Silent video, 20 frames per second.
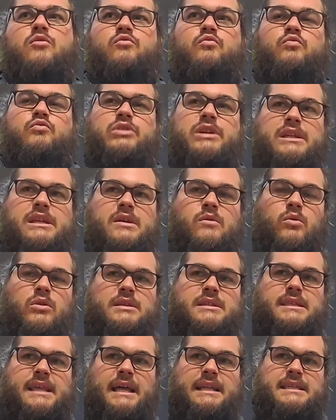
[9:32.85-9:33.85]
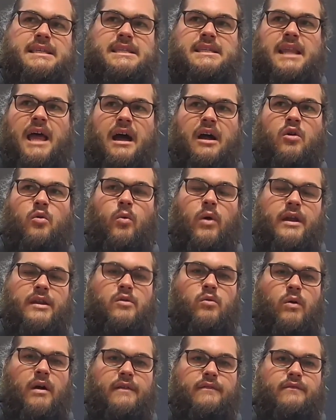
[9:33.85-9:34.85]
really wants that snug
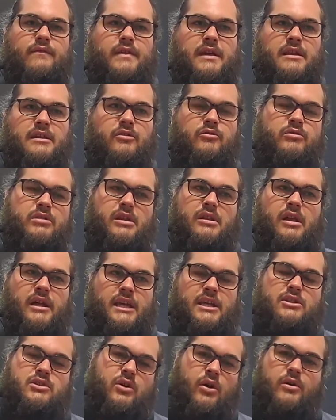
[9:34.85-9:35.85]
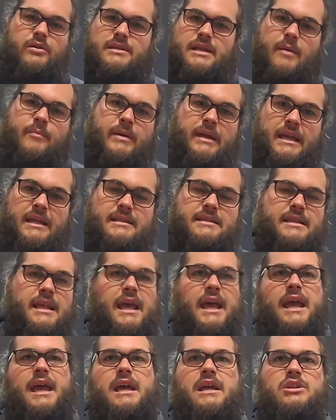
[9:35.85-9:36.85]
one-to-one fit, you really like your toes up against the
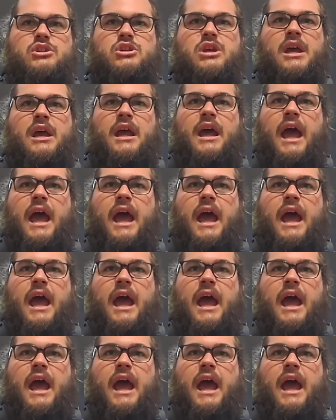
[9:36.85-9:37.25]
edge,